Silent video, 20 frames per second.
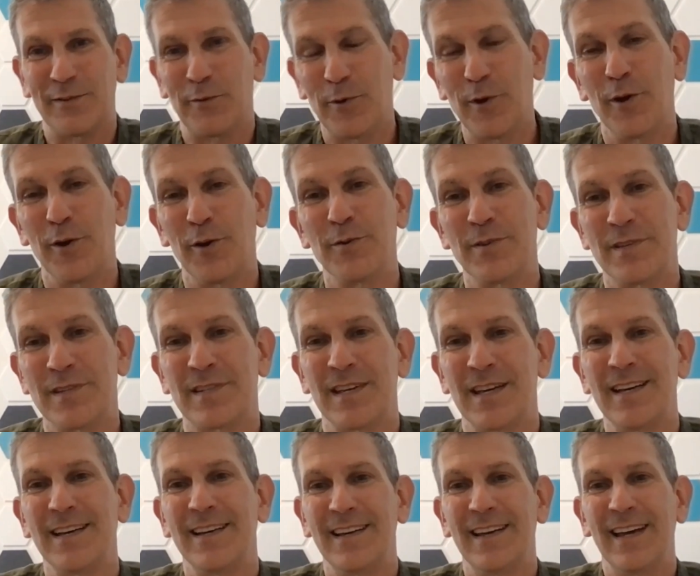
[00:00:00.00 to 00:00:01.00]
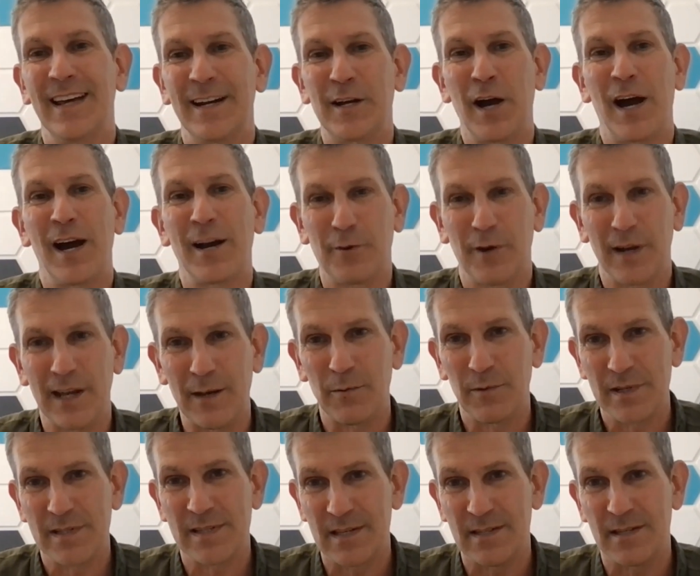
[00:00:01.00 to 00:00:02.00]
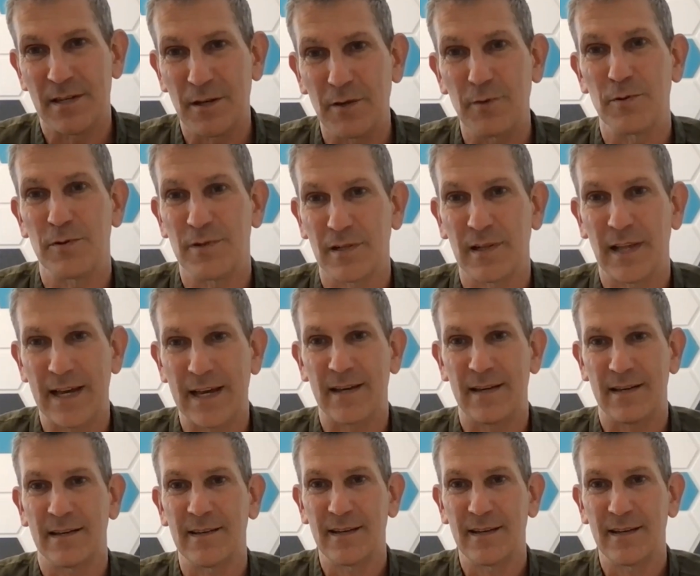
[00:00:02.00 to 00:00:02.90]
of the roads in concrete was this huge,